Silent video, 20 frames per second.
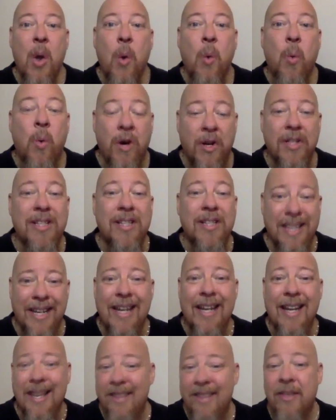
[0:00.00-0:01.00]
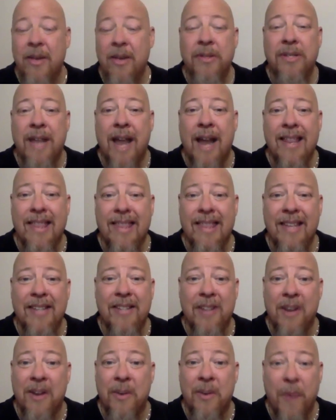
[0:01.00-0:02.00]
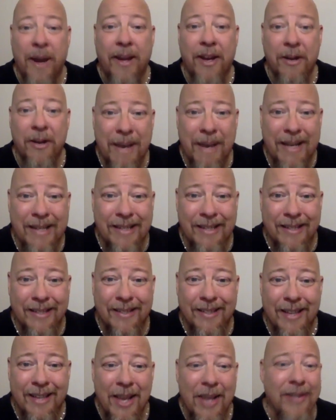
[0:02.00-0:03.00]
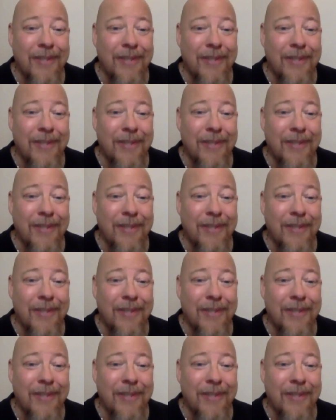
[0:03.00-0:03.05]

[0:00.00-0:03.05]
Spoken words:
we're seeing those kind of things on a regular basis.